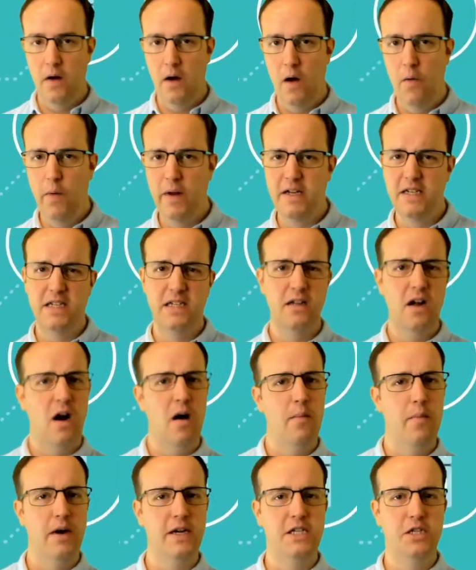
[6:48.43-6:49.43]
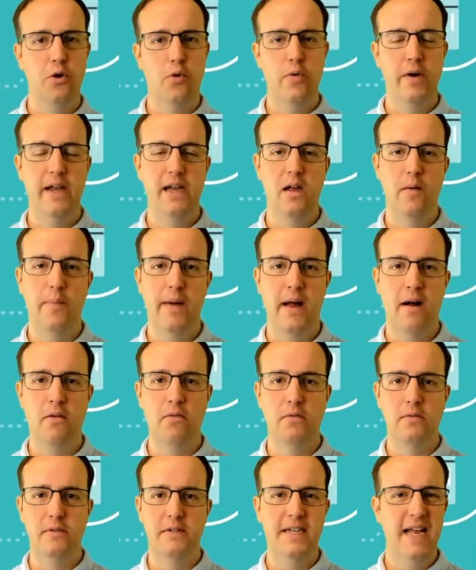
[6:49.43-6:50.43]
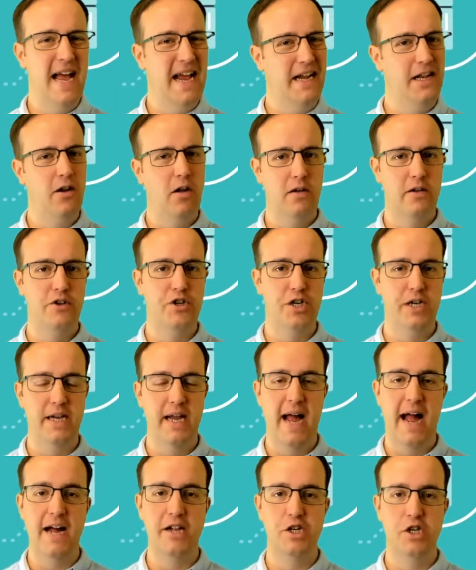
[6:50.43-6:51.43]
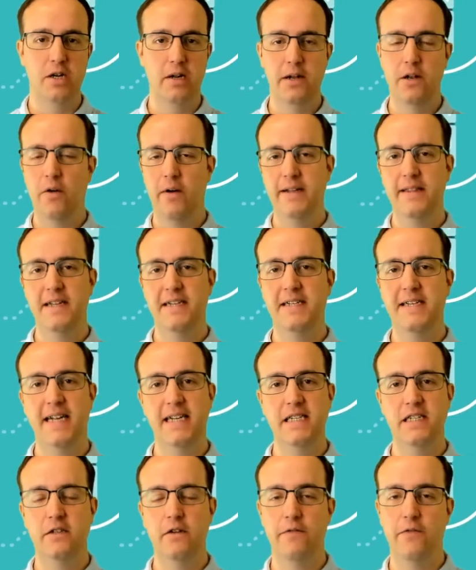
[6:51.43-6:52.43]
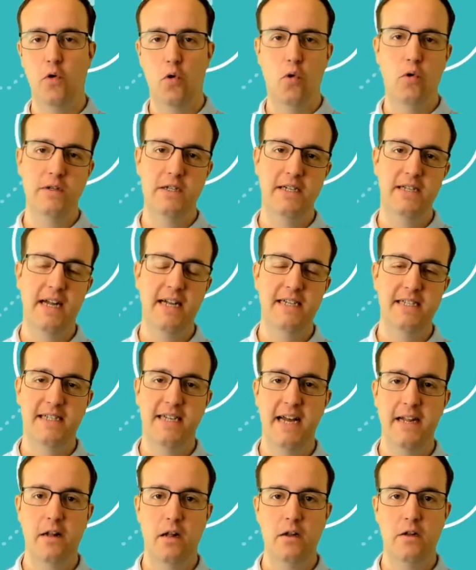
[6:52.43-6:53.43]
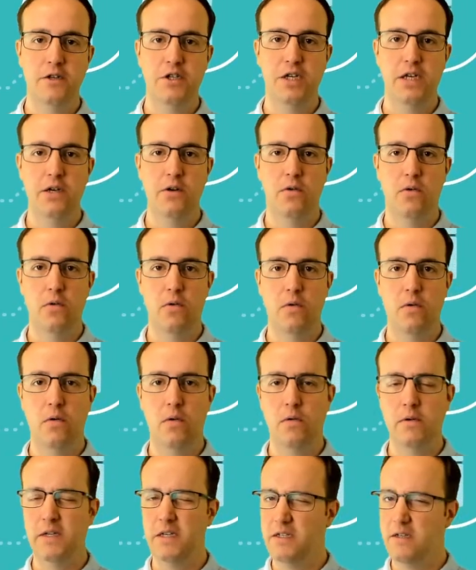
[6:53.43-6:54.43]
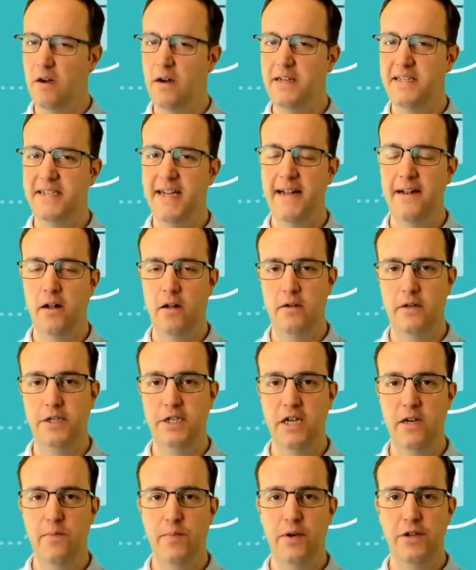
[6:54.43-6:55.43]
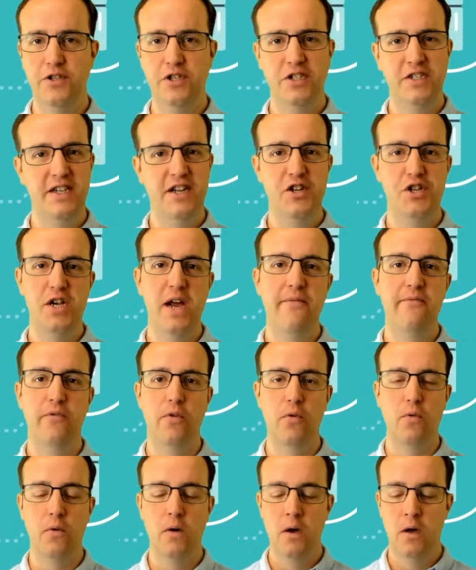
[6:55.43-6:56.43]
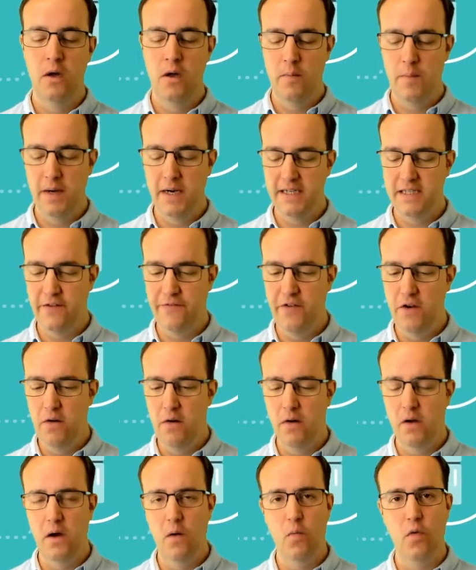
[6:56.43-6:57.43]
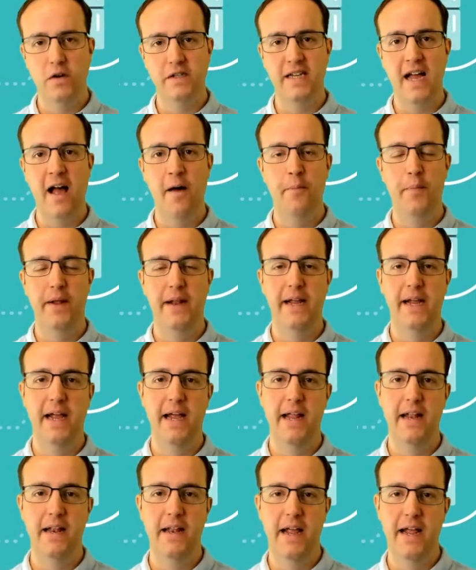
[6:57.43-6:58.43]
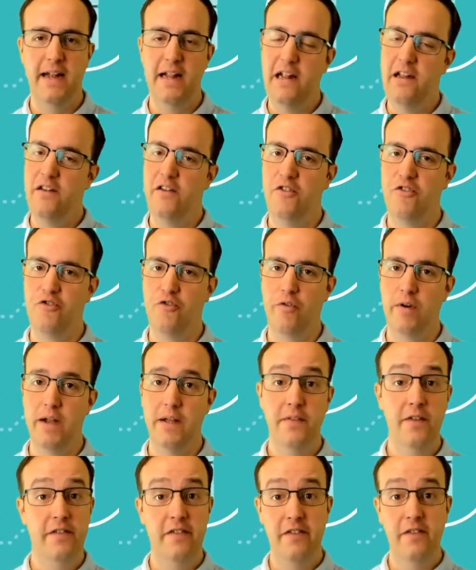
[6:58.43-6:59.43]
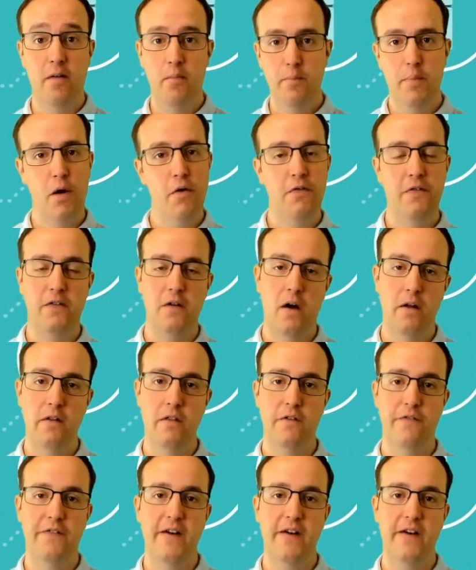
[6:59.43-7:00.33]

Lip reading: I want to start by talking about technology, actually, not in the sense of Autodesk technology or design technology, but just in general. Because if you look at what's happening in industry, and this is on both sides of the